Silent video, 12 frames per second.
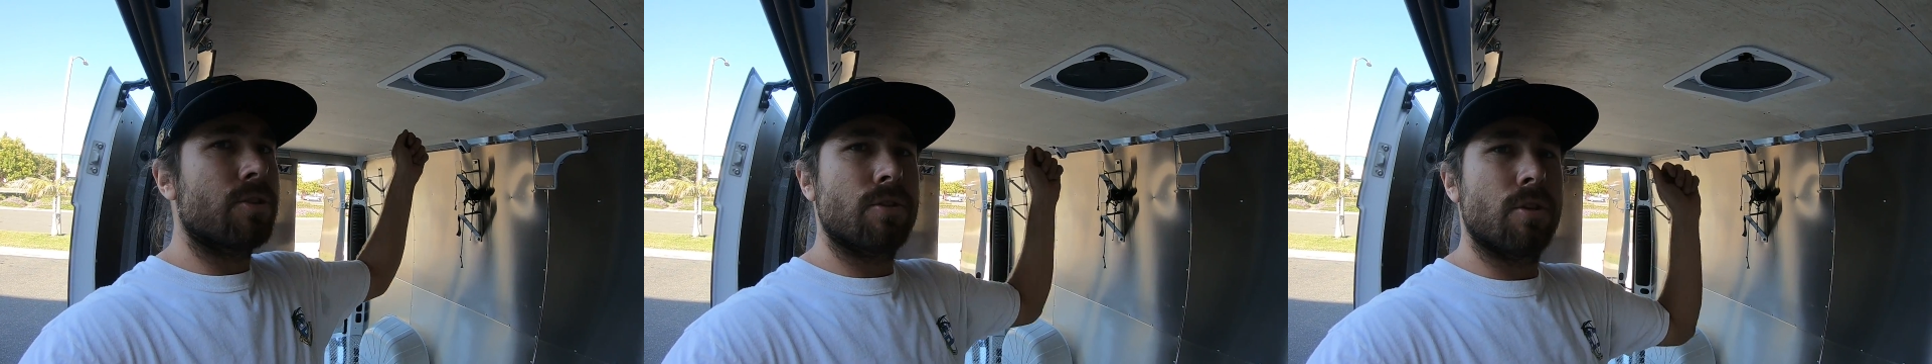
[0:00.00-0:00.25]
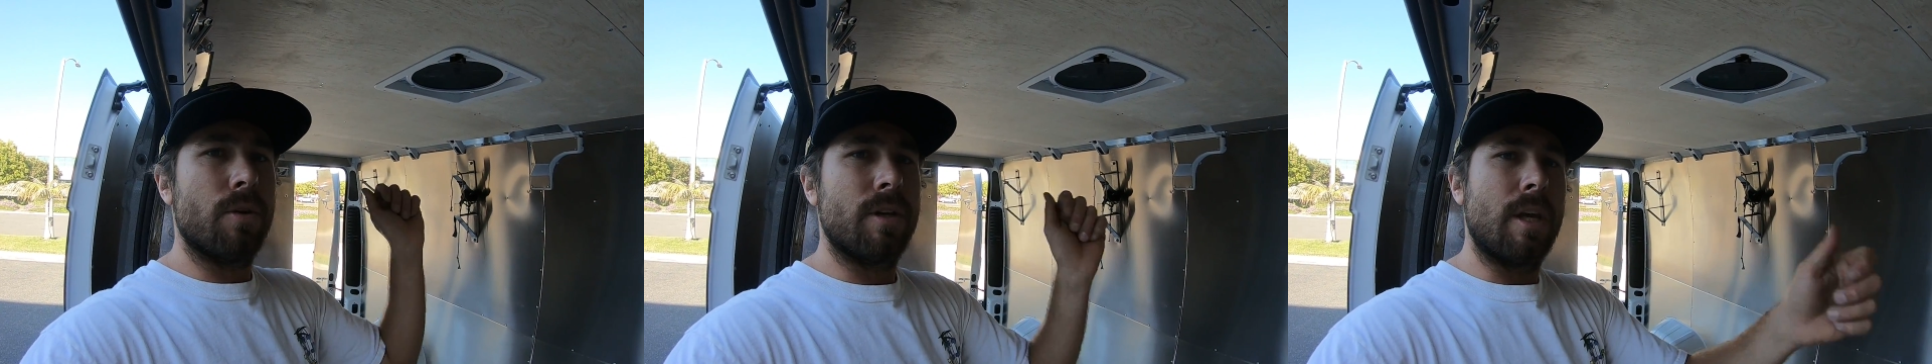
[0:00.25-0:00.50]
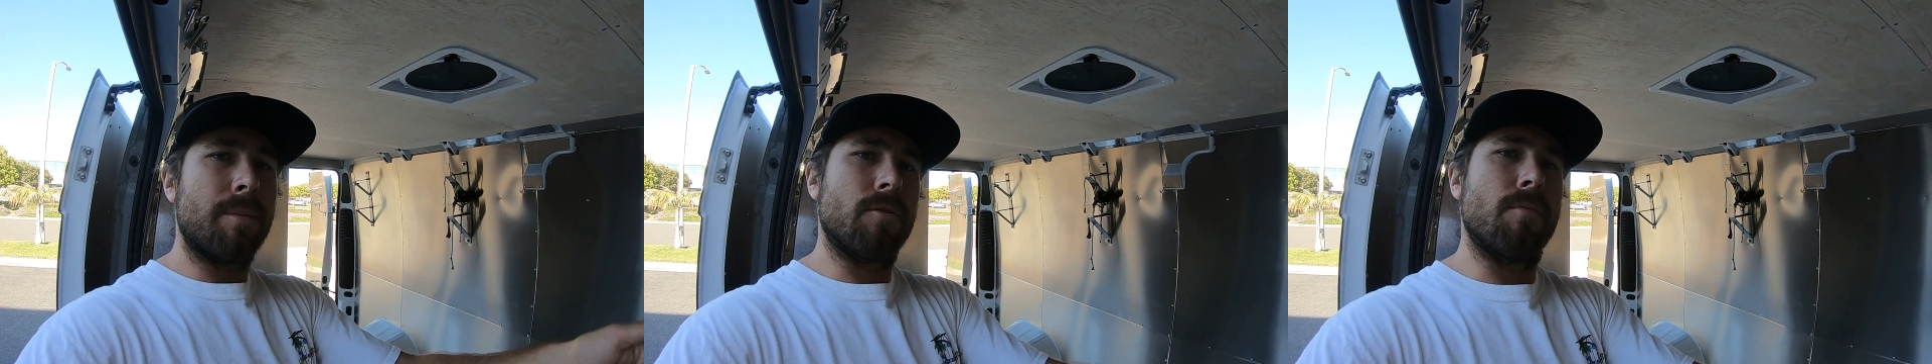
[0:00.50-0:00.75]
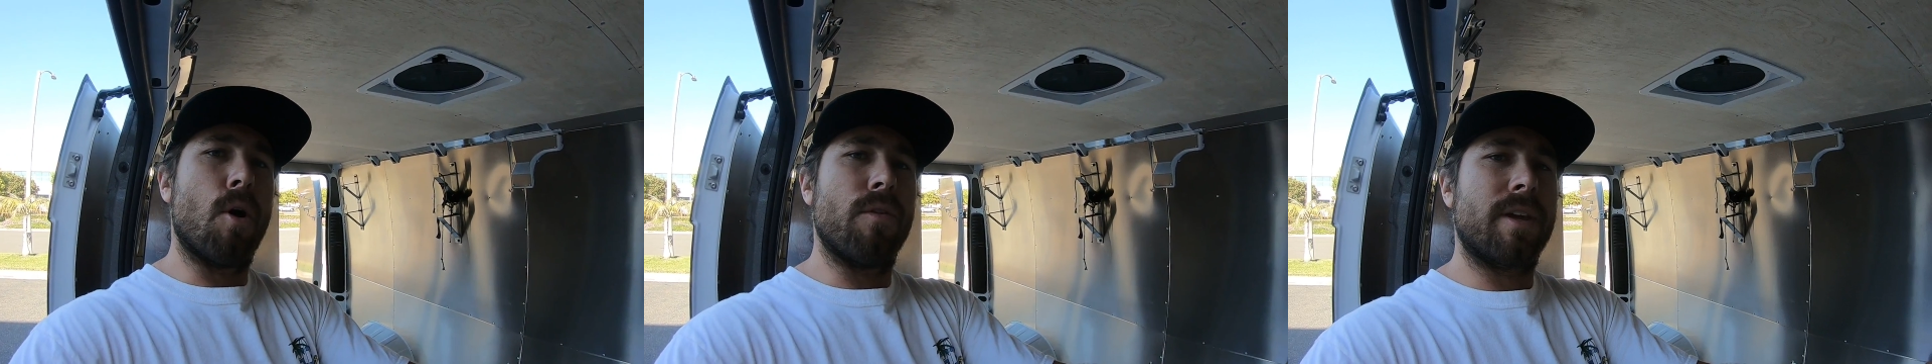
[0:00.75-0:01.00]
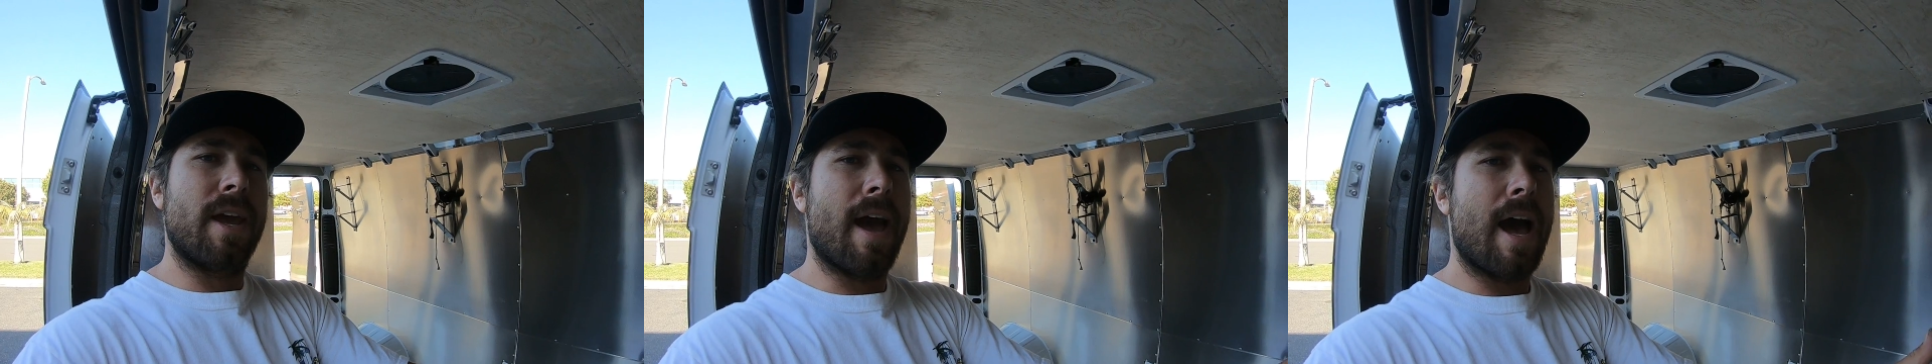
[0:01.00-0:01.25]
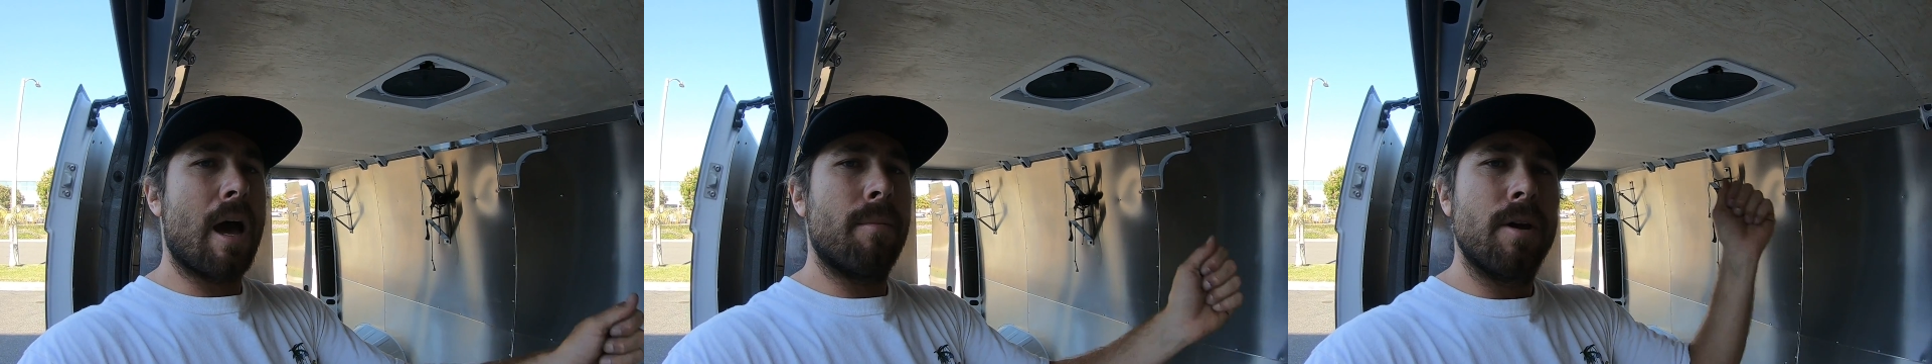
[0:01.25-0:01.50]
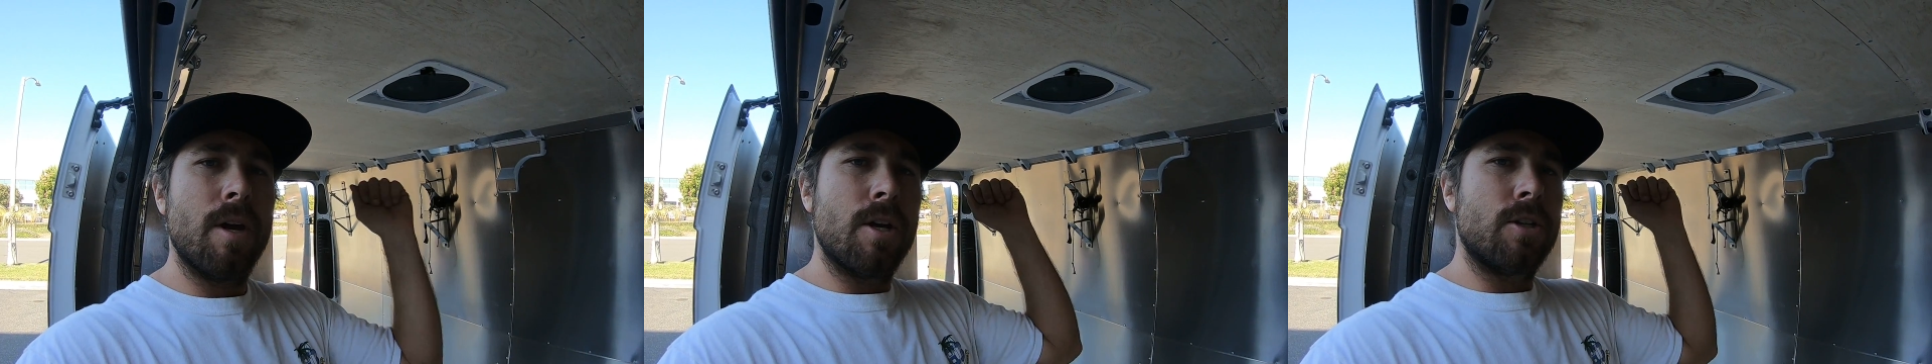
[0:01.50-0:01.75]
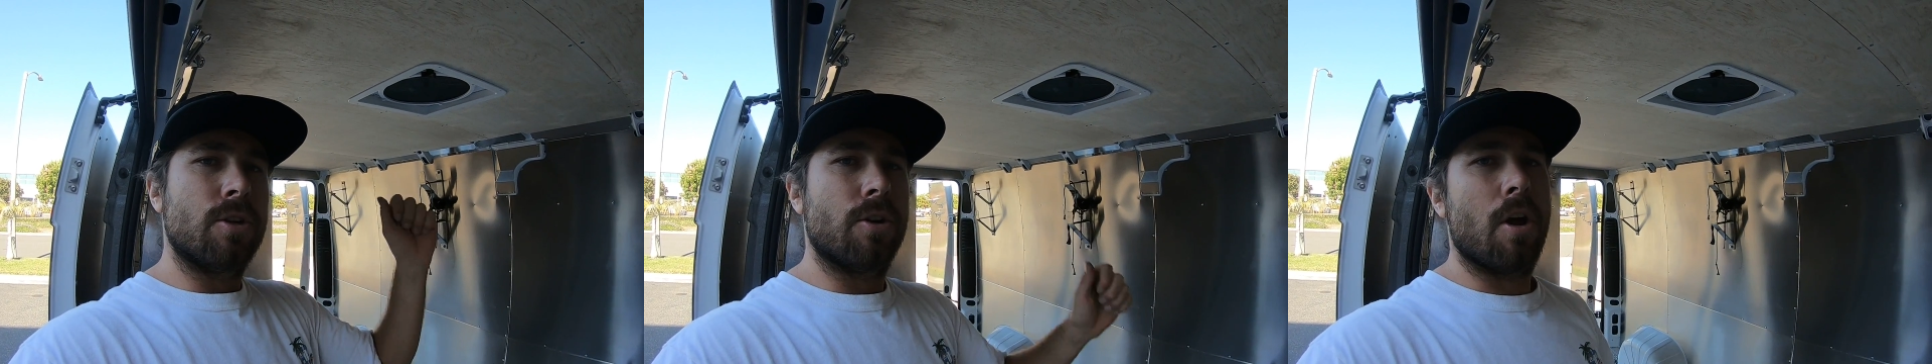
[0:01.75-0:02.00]
so he can keep the remote in the cab,
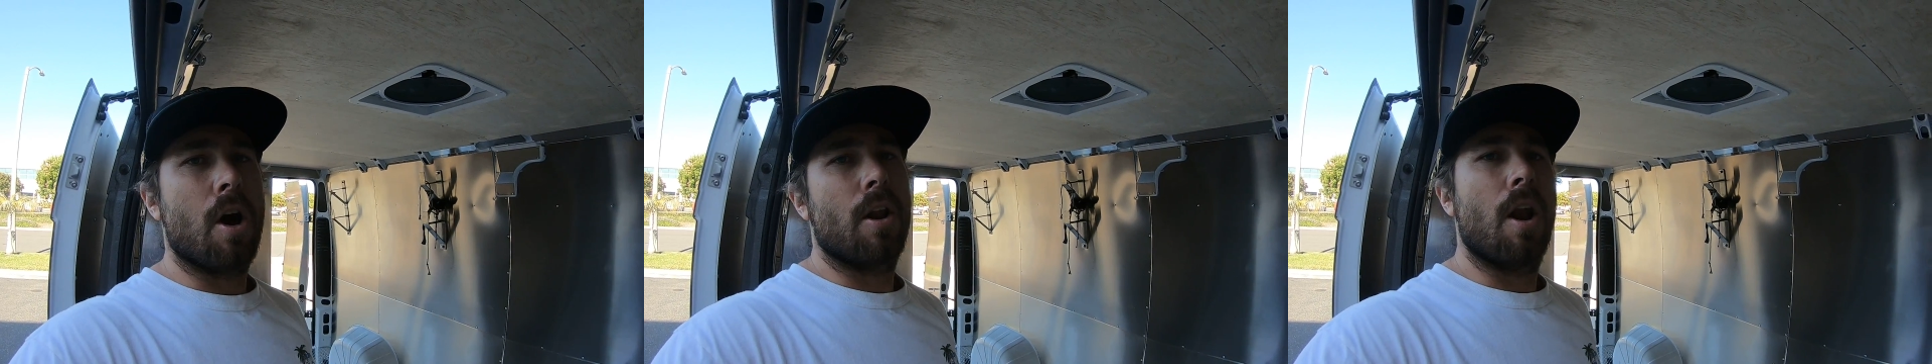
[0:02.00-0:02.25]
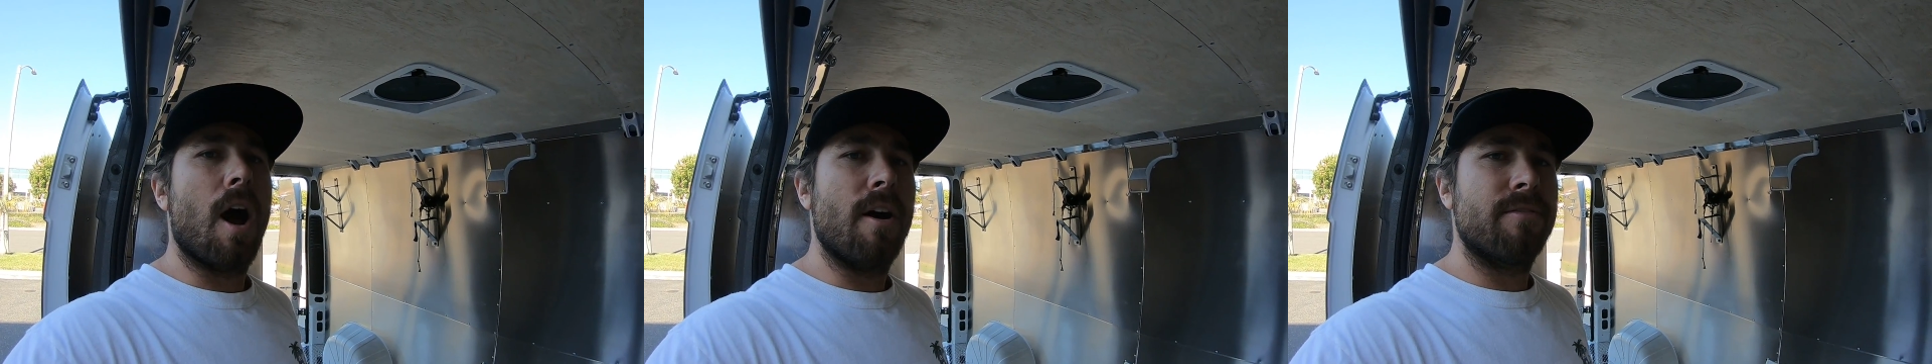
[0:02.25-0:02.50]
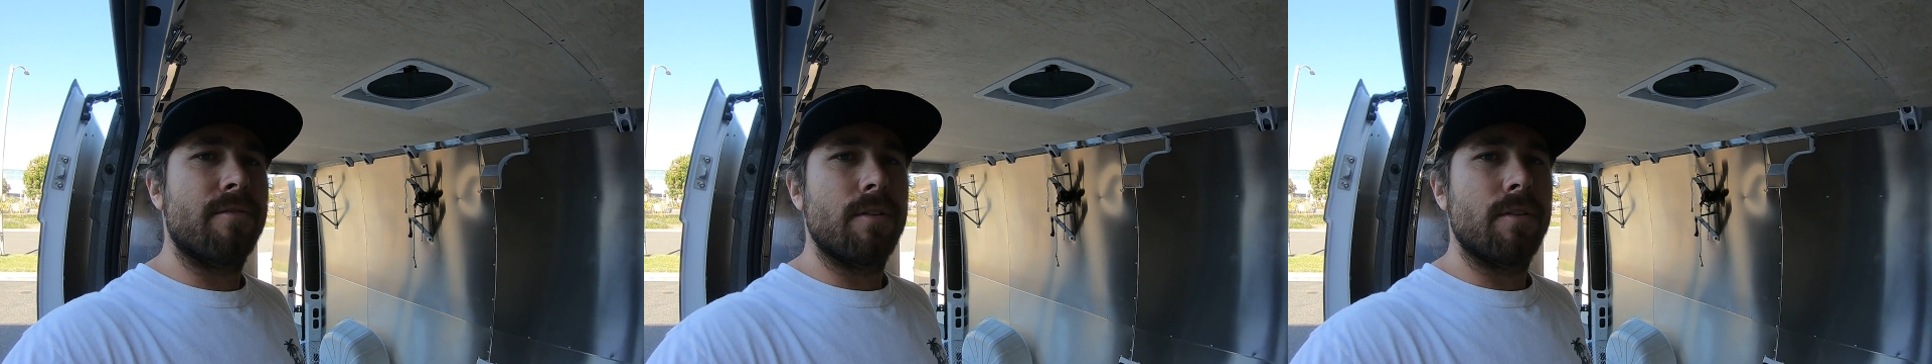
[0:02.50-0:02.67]
turn it on and off,